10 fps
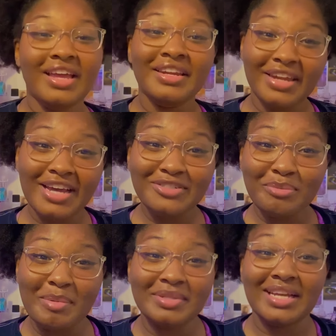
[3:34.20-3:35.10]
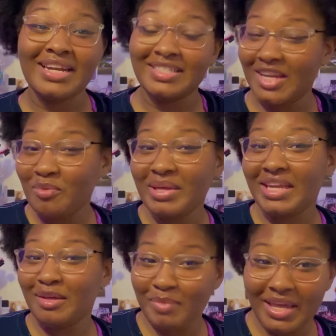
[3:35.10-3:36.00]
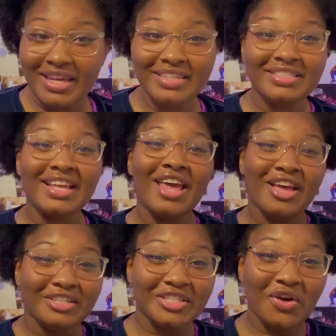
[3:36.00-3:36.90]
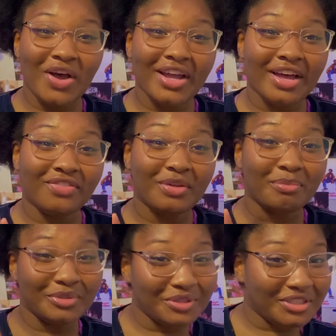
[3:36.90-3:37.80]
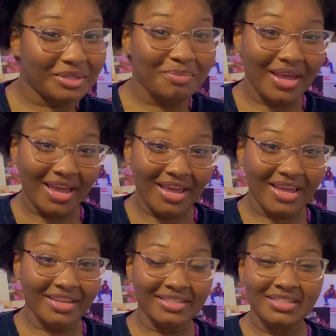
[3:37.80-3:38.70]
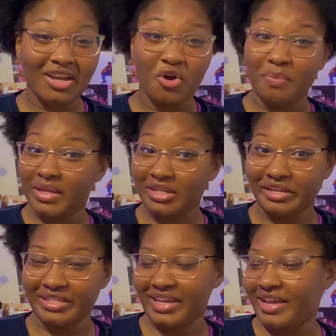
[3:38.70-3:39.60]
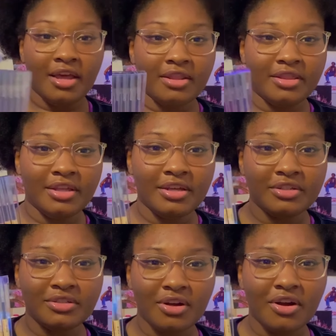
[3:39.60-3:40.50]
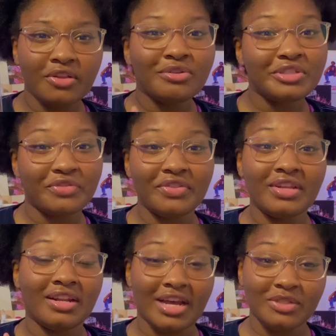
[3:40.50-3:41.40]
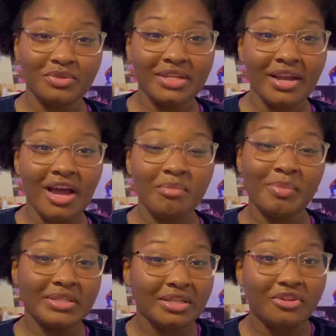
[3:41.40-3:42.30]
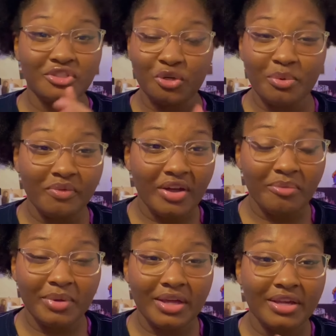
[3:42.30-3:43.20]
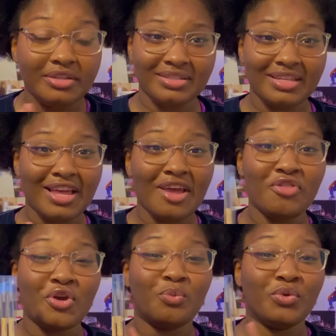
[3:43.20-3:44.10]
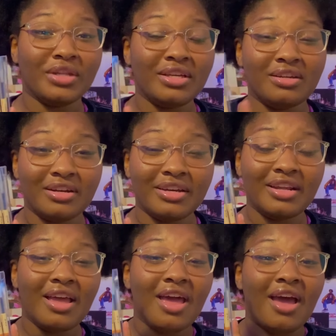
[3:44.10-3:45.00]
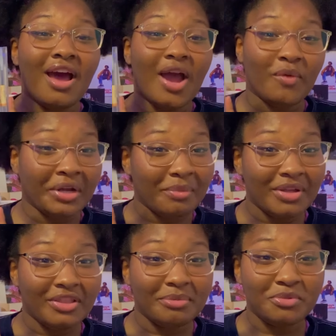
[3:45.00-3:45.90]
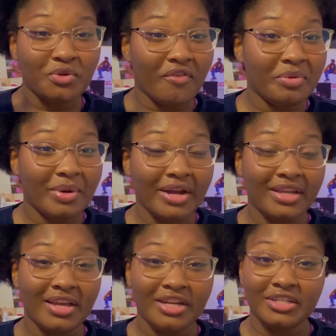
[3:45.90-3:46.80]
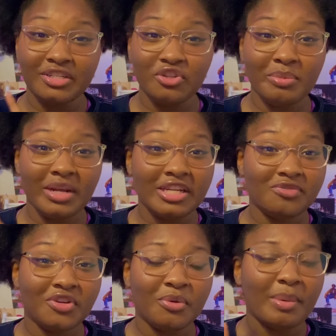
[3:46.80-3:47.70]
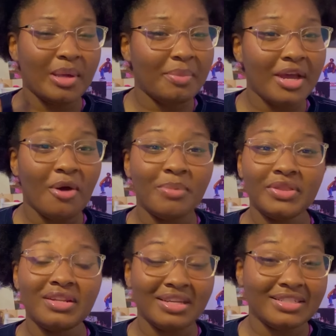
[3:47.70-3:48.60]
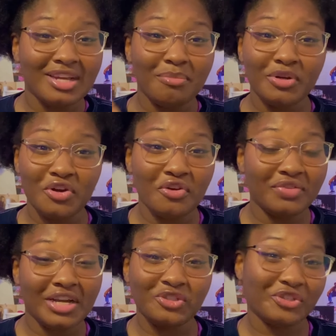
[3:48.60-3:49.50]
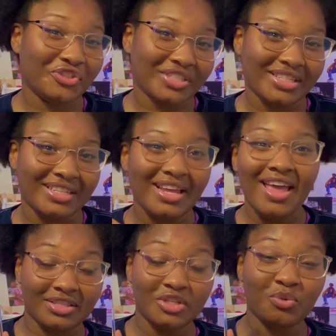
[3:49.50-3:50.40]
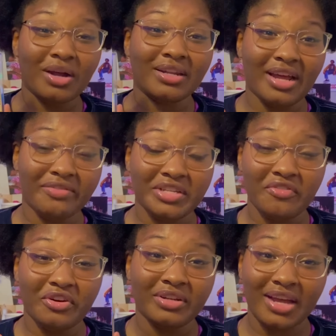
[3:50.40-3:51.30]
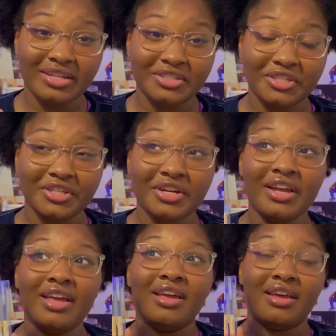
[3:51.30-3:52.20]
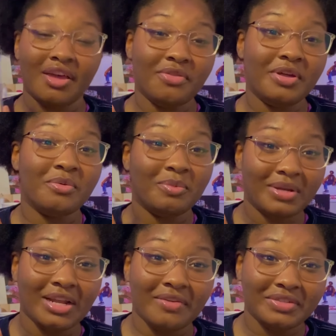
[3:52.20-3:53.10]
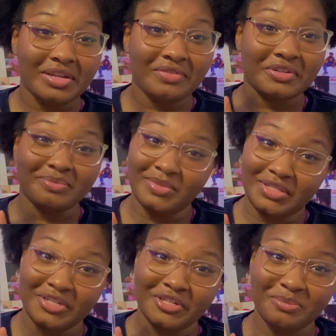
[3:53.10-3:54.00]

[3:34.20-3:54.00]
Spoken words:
Next from Amazon, I said I'll be getting pens. So I got the Muji pens. I hope that's how you say it. These are a little different than the last ones I got, but basically they're 0.5 pens and they're really good. I recommend them to everybody. I did show my last video, but maybe I'll put the link down below if you guys are interested. These were a lifesaver last year and they will be a lifesaver this year.